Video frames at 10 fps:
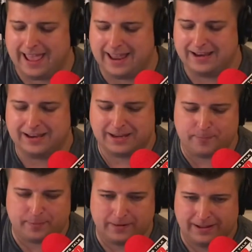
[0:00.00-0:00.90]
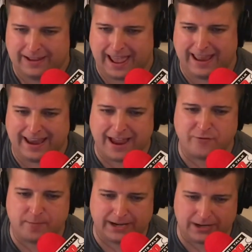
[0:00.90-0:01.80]
And okay. you and
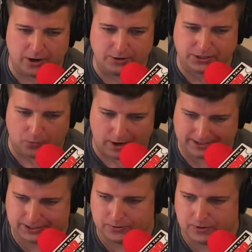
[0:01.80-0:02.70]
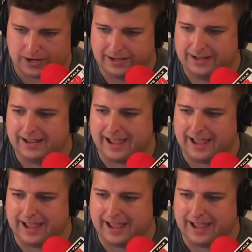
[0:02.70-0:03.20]
everybody knows you want Tua.